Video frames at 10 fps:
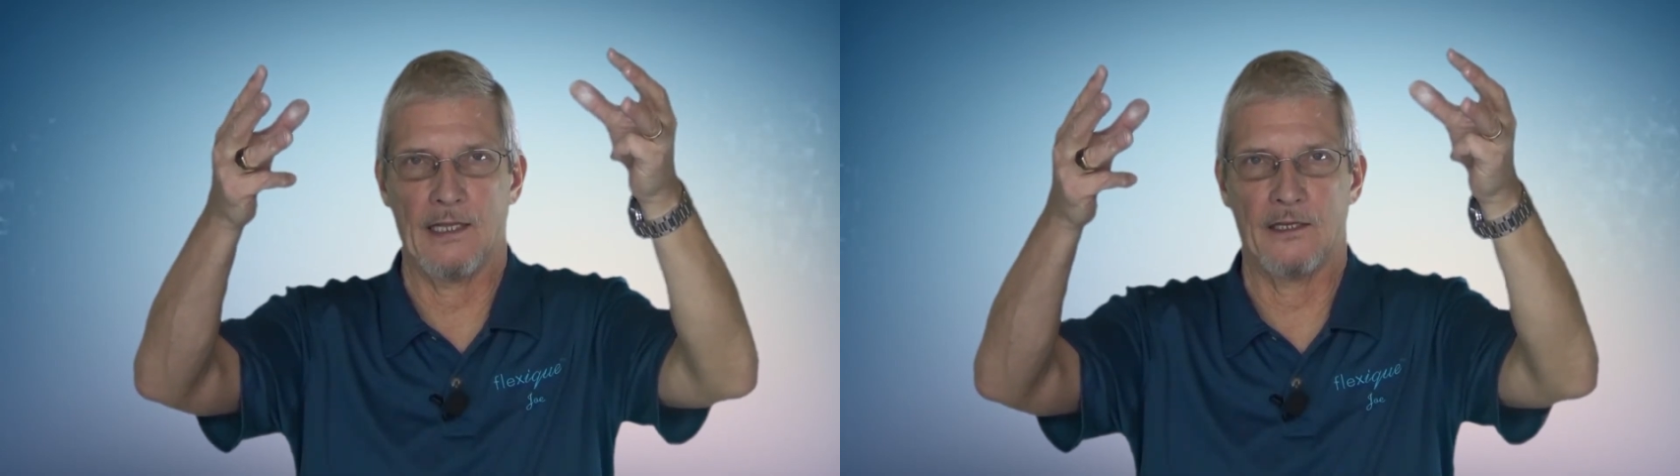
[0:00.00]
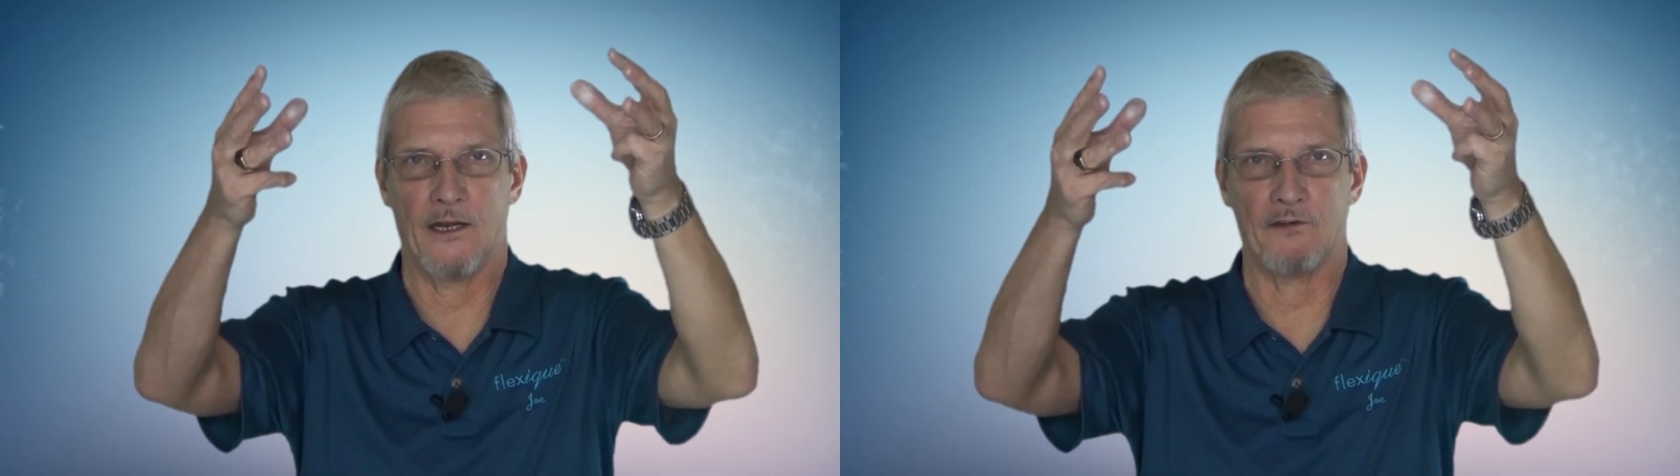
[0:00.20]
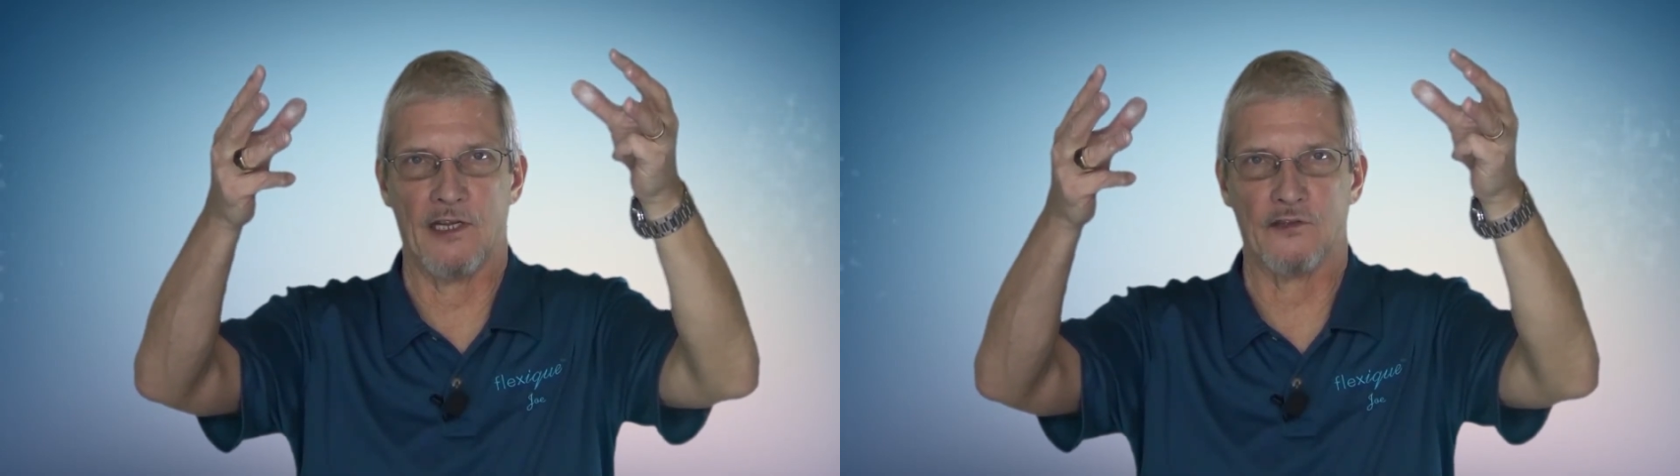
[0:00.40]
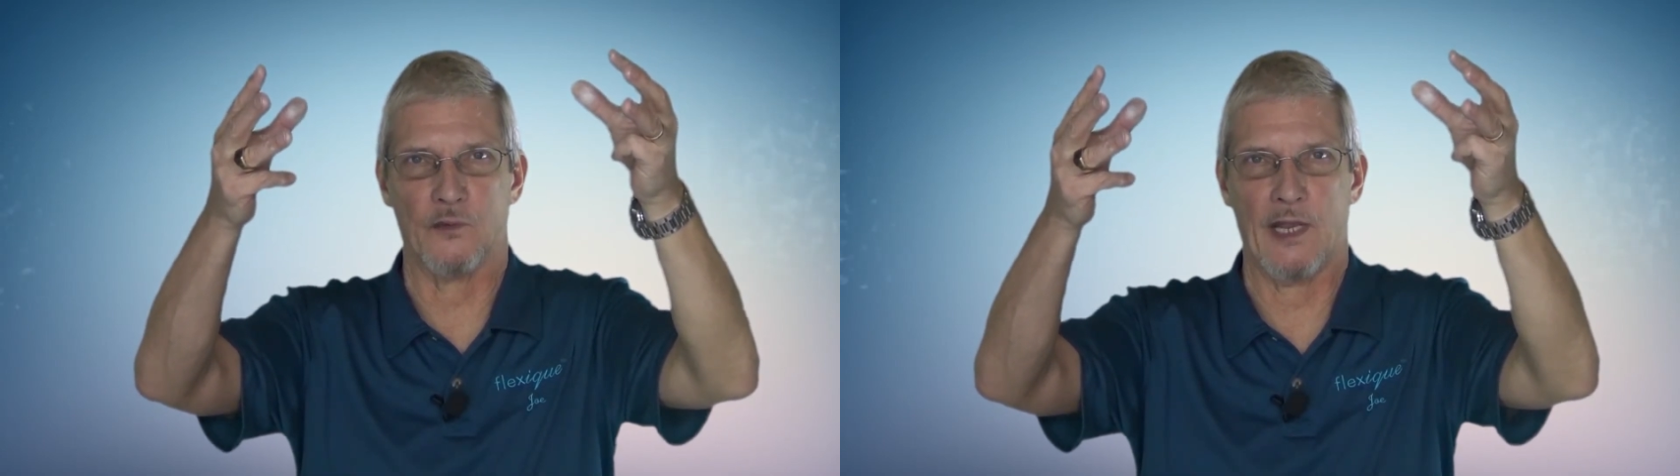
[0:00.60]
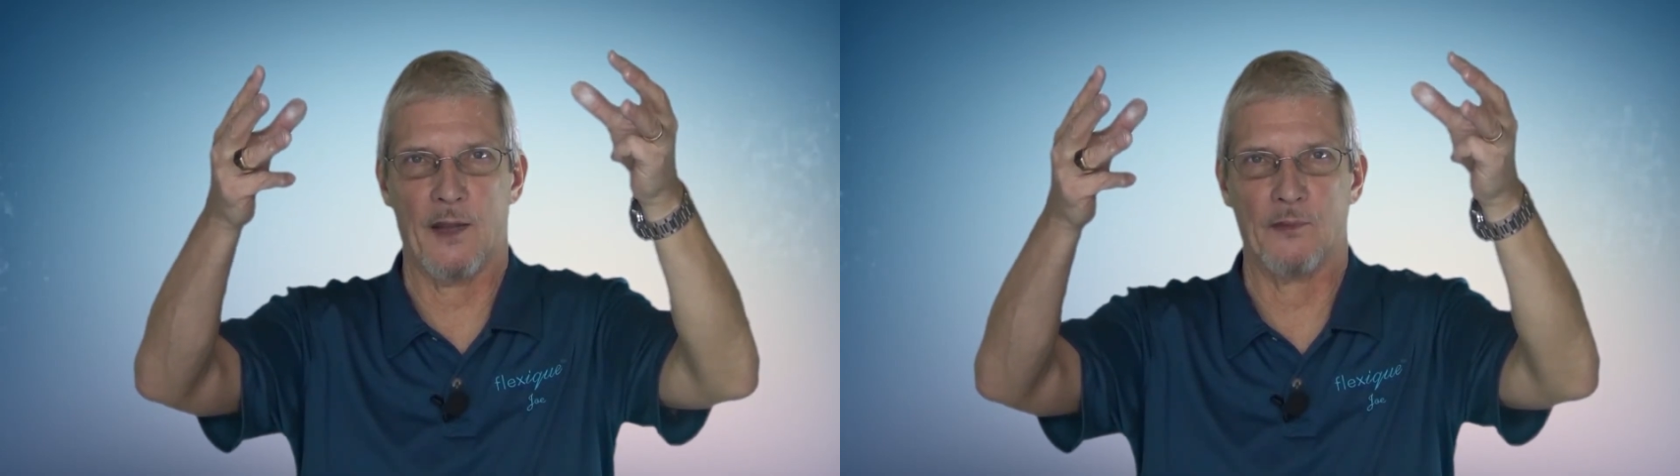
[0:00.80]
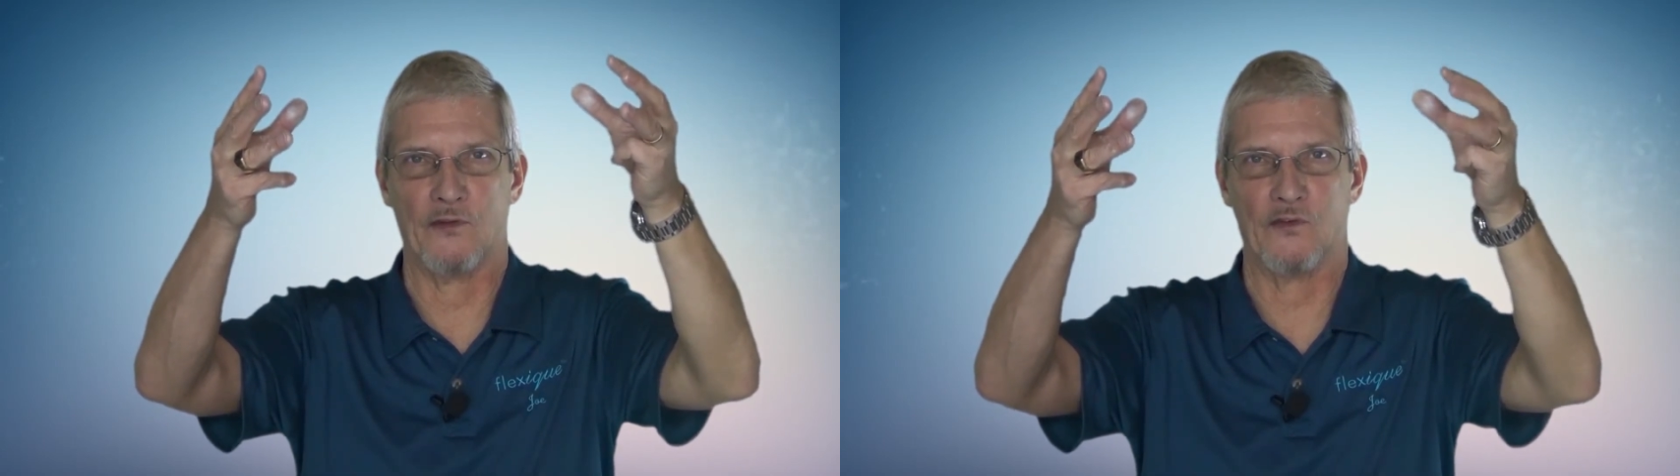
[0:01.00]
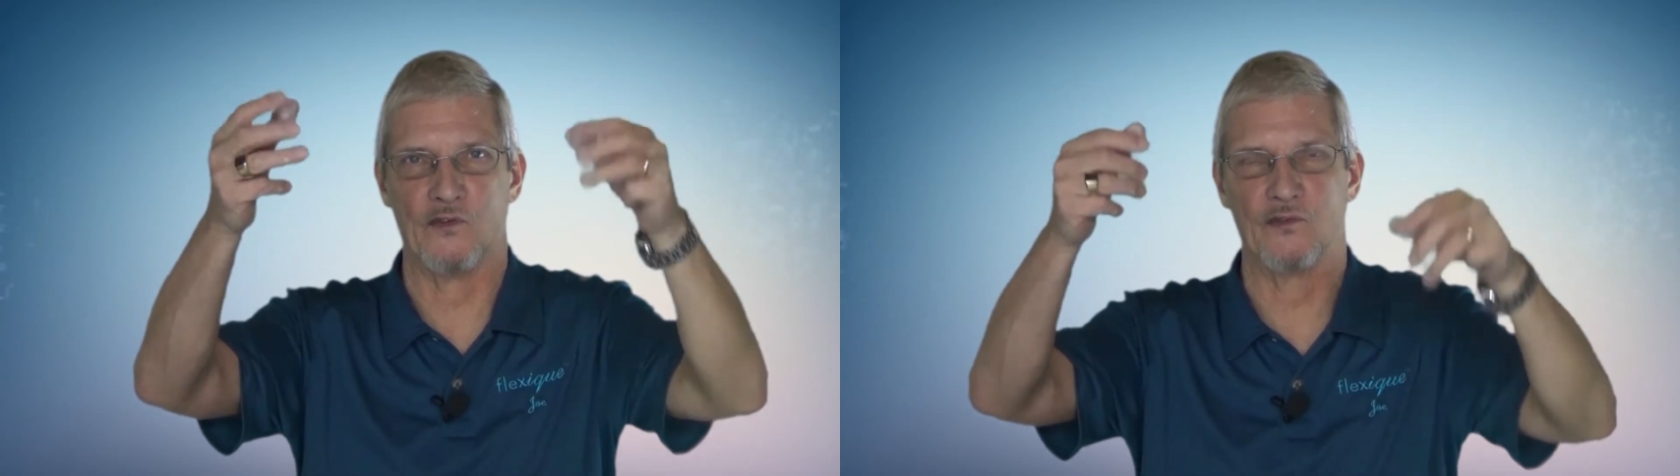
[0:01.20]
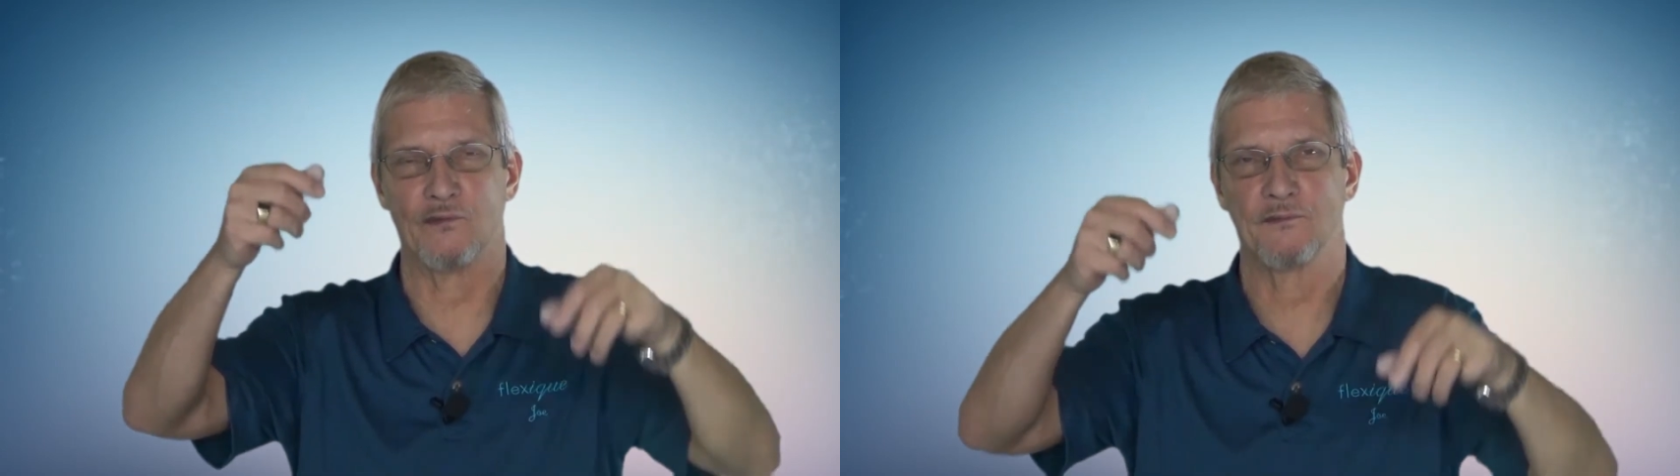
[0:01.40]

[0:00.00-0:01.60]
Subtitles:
You never guess what happens.